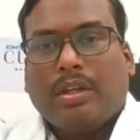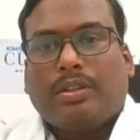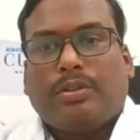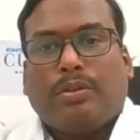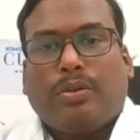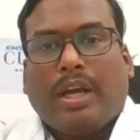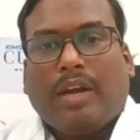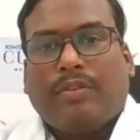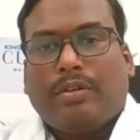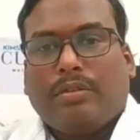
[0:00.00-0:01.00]
So, today
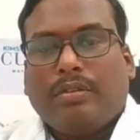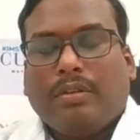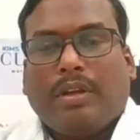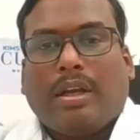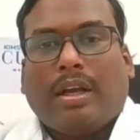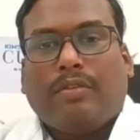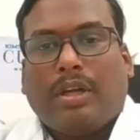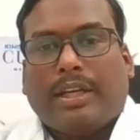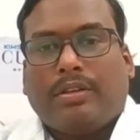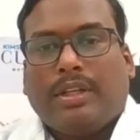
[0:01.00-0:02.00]
afternoon, I would
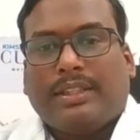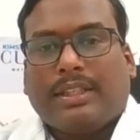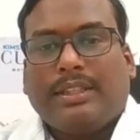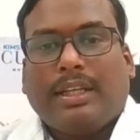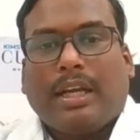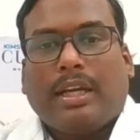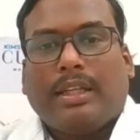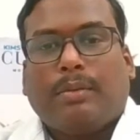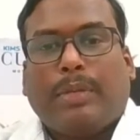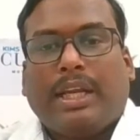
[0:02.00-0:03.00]
like to discuss regarding
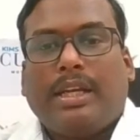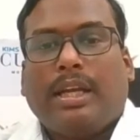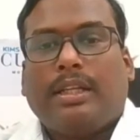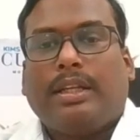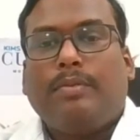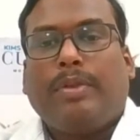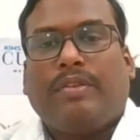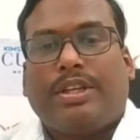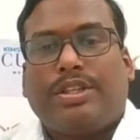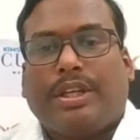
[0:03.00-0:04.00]
the brain health and
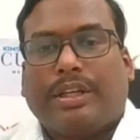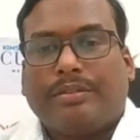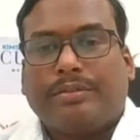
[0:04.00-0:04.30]
prevention.